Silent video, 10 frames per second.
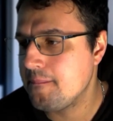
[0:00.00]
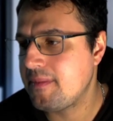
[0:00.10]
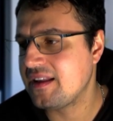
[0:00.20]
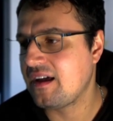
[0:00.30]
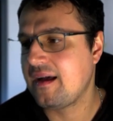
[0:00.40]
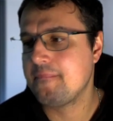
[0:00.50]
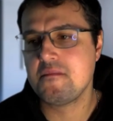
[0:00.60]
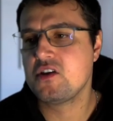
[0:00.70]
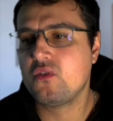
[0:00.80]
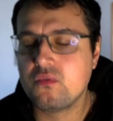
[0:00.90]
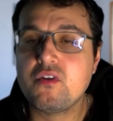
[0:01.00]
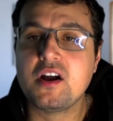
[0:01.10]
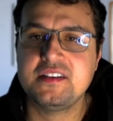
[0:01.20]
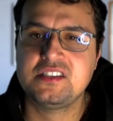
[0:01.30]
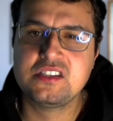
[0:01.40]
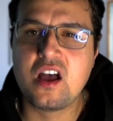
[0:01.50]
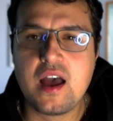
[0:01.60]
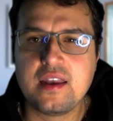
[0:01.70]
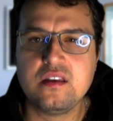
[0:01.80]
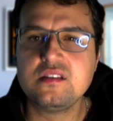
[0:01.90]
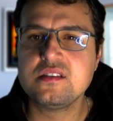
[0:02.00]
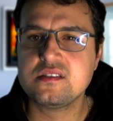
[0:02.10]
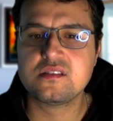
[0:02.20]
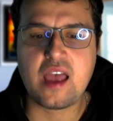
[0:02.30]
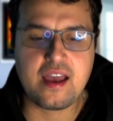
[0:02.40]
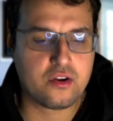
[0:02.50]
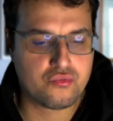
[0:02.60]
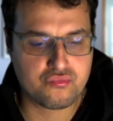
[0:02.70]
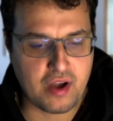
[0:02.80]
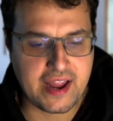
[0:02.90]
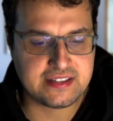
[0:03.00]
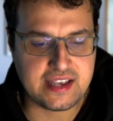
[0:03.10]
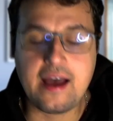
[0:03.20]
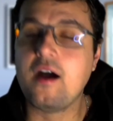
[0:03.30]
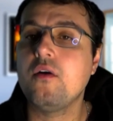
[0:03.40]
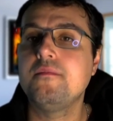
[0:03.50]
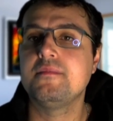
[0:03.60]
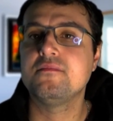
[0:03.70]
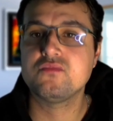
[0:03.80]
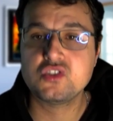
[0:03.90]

but um, metal and rock aside, this is a great album.